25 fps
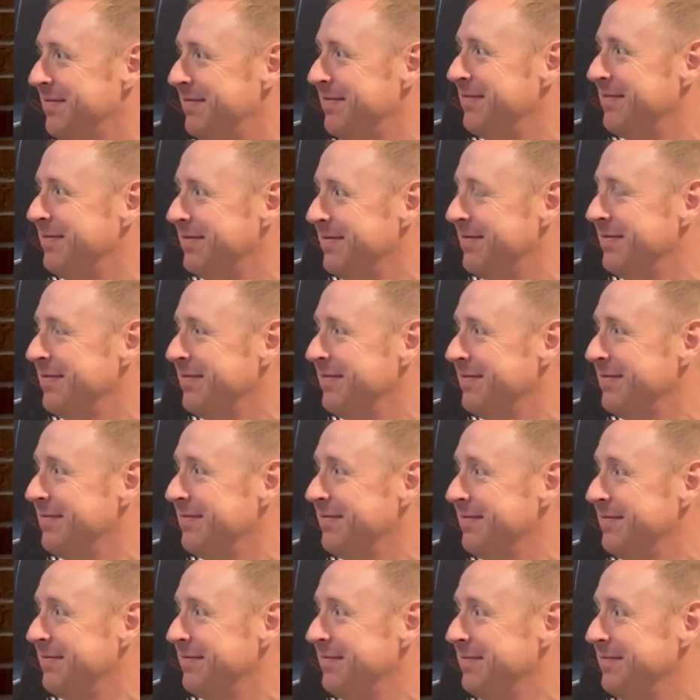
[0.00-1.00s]

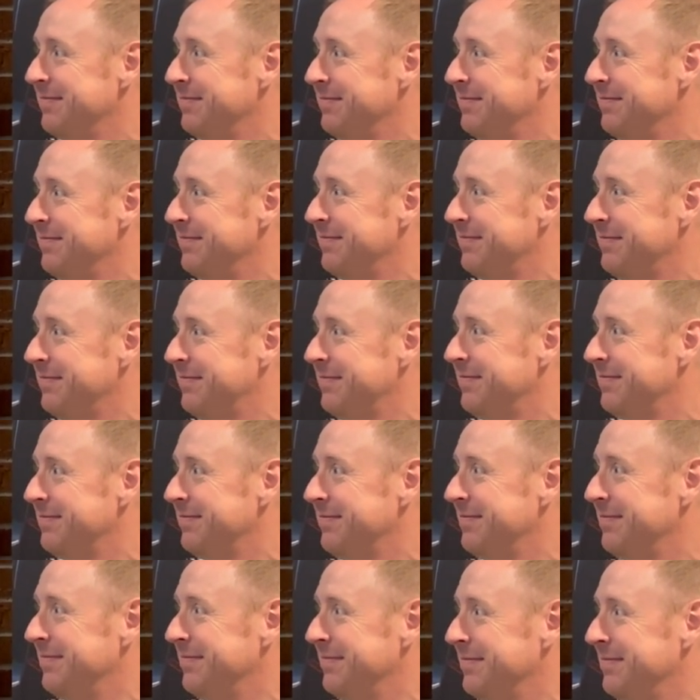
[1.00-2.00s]

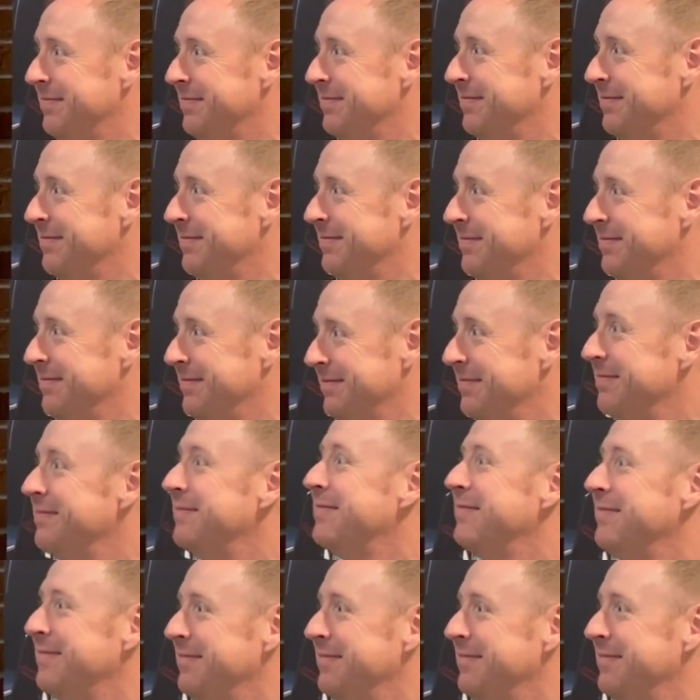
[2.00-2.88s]
(not speaking)